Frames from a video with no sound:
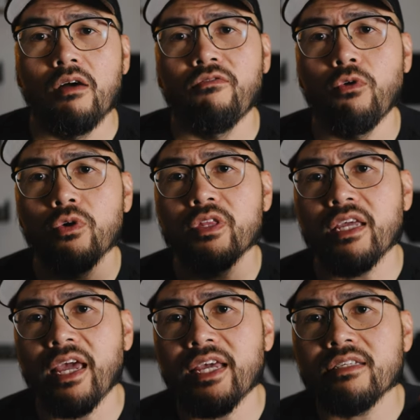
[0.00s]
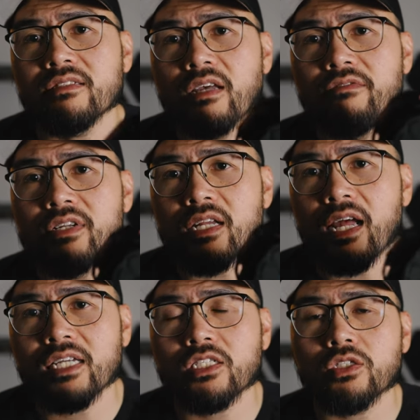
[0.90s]
For the
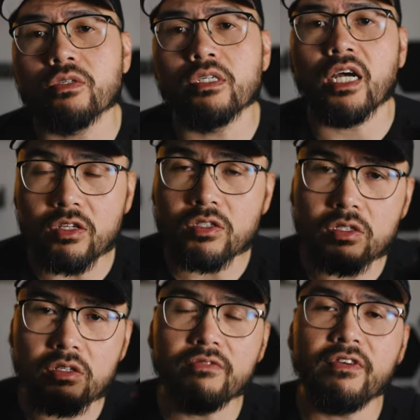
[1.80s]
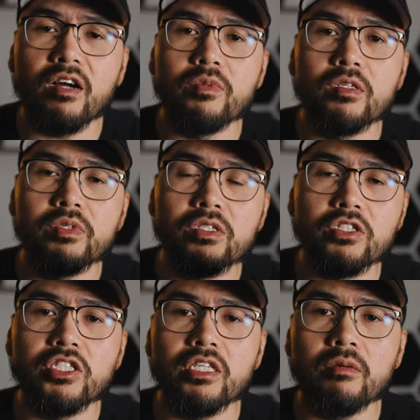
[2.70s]
a7S III, I used a 35mm
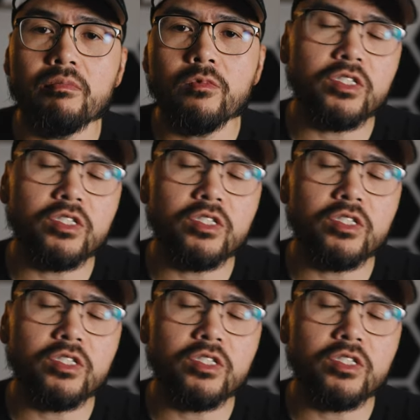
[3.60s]
GM,